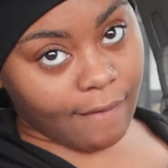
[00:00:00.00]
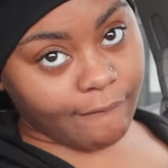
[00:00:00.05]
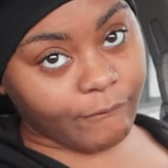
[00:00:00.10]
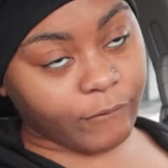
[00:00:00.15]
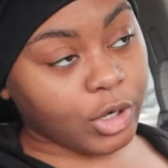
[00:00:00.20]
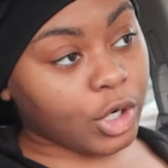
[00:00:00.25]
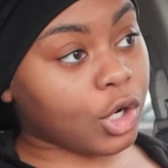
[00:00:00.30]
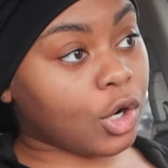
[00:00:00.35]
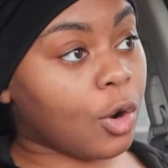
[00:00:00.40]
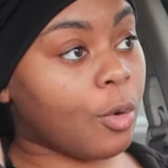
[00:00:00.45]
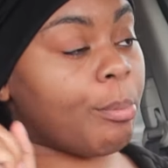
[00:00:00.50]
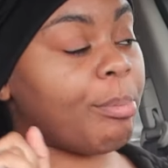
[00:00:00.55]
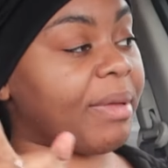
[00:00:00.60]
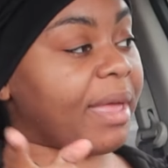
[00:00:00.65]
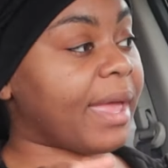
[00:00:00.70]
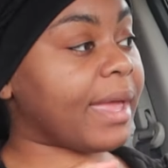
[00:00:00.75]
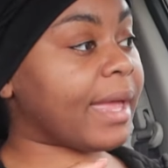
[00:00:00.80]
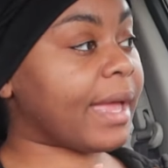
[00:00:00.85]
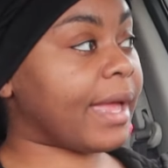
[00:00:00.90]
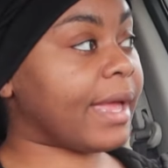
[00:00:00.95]
i'm gonna go
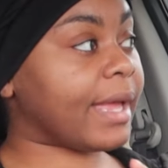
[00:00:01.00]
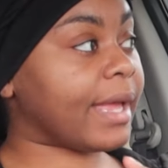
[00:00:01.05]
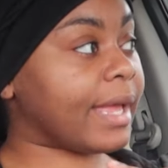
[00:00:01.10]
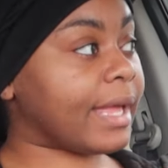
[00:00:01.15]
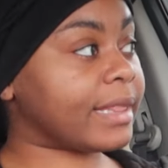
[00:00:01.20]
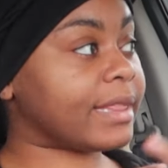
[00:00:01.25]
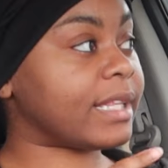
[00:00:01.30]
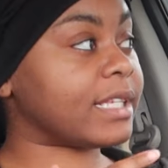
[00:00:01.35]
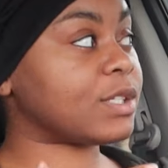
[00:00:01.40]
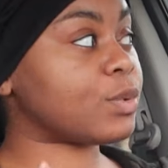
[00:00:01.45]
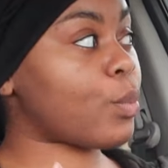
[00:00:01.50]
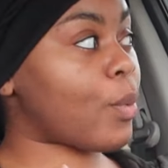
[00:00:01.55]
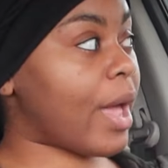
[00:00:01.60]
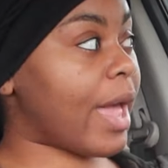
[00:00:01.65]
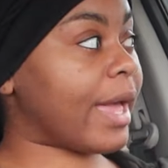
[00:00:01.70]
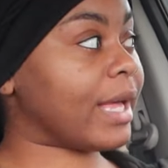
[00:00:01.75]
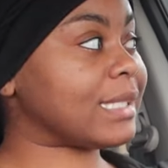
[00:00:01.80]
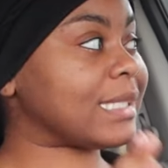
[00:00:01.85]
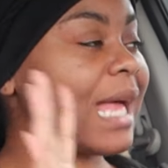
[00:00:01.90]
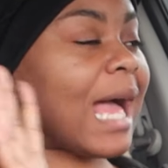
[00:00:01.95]
back and get this
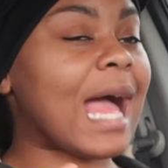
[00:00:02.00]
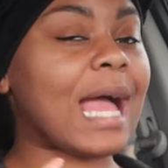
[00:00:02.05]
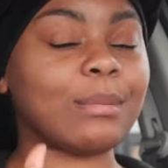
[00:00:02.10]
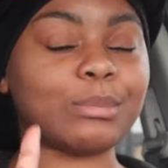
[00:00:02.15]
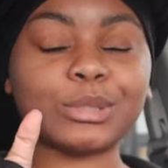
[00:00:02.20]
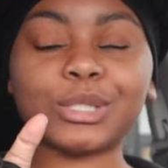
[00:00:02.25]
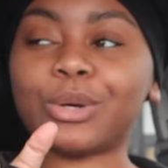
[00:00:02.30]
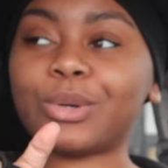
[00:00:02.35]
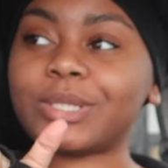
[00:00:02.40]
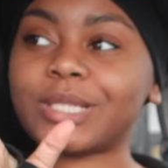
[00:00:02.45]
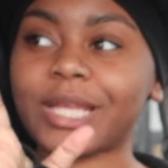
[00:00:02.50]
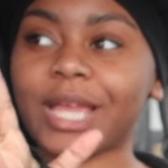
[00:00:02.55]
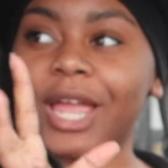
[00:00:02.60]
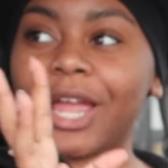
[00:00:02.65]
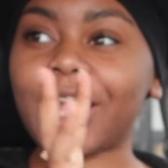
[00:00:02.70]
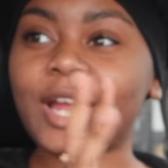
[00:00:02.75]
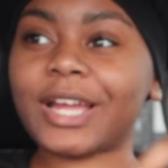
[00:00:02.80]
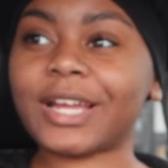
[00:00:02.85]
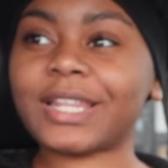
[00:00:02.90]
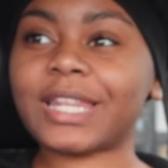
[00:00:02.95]
wax i'm so
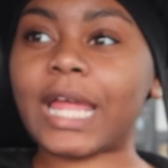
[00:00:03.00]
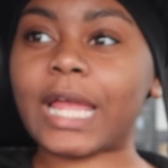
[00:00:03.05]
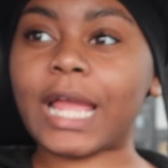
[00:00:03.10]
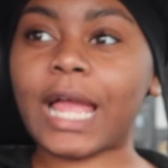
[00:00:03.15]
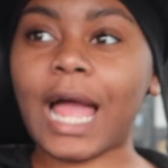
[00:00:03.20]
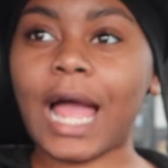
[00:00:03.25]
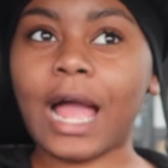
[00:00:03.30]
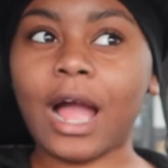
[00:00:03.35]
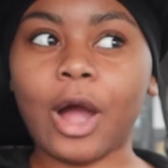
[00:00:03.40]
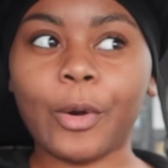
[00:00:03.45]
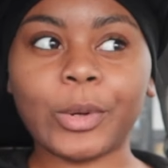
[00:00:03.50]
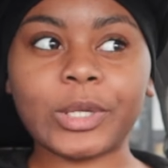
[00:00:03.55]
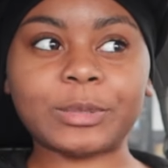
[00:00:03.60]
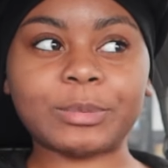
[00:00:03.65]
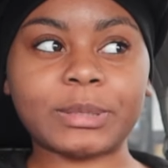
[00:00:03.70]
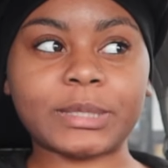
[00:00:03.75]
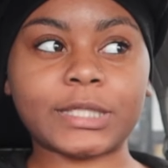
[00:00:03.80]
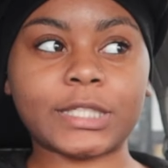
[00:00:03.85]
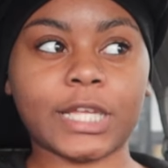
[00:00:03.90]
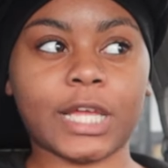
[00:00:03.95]
scared like i always
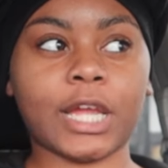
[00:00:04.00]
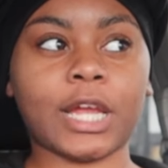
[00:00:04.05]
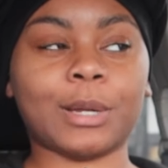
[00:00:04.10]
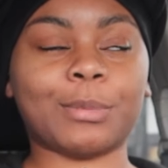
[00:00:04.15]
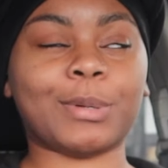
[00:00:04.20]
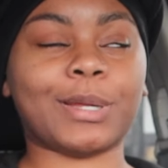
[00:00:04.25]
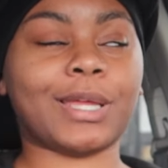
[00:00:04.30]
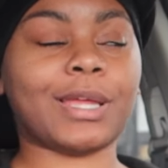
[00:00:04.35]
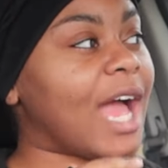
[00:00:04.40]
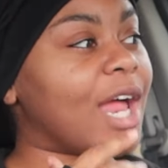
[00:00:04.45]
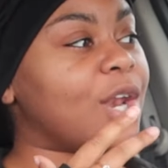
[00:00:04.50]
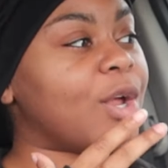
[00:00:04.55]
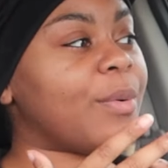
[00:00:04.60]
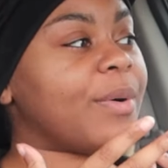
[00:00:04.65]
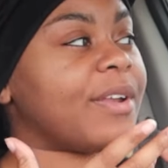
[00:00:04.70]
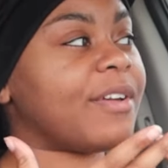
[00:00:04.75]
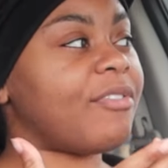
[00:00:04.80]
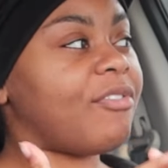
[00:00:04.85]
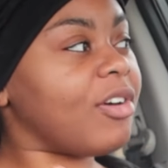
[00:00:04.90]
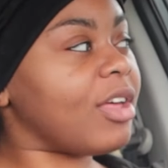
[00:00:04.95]
be scared but i know
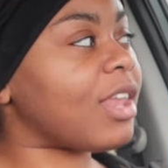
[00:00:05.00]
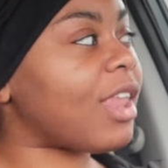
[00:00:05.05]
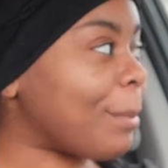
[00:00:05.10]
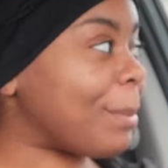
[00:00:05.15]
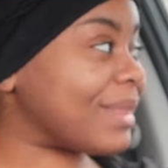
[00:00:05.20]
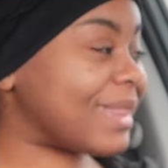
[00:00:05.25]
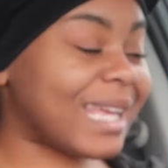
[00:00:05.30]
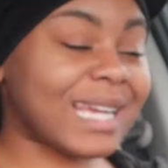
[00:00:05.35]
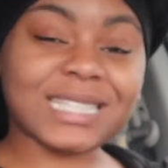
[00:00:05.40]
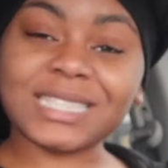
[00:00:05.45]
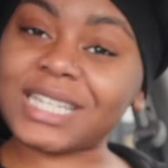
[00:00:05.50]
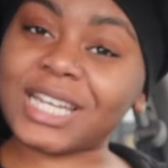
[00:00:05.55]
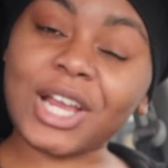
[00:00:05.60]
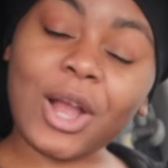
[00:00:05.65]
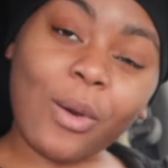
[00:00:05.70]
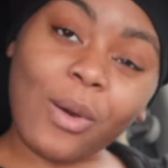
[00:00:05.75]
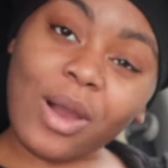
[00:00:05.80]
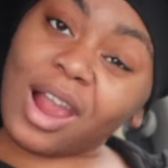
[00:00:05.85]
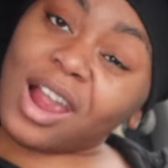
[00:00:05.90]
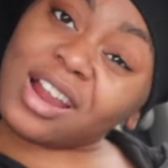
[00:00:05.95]
what it feel like but that shit
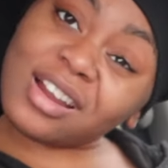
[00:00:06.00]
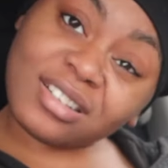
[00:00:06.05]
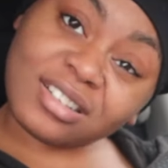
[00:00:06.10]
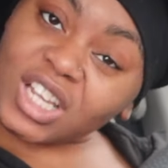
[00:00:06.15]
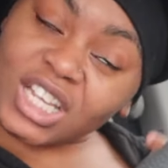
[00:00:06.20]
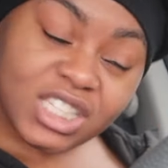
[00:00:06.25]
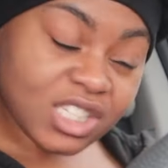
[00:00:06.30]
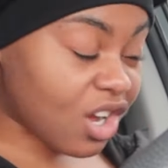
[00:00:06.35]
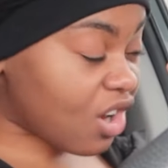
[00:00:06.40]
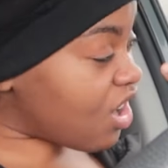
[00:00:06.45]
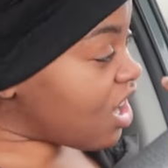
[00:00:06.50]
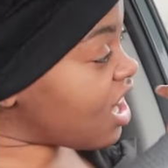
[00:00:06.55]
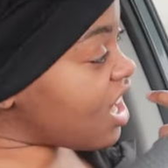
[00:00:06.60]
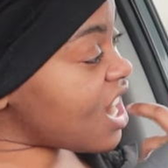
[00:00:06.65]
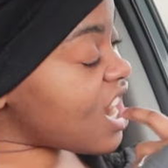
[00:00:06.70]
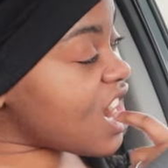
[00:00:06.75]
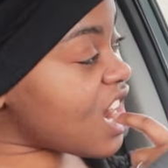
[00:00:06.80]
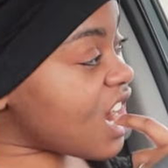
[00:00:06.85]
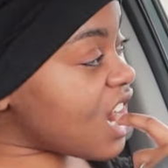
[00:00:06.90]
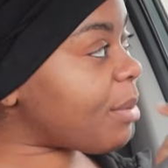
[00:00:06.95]
gonna hurt it's gonna
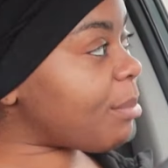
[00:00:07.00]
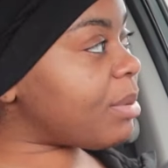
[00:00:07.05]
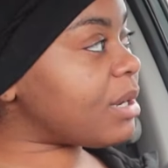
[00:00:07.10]
hurt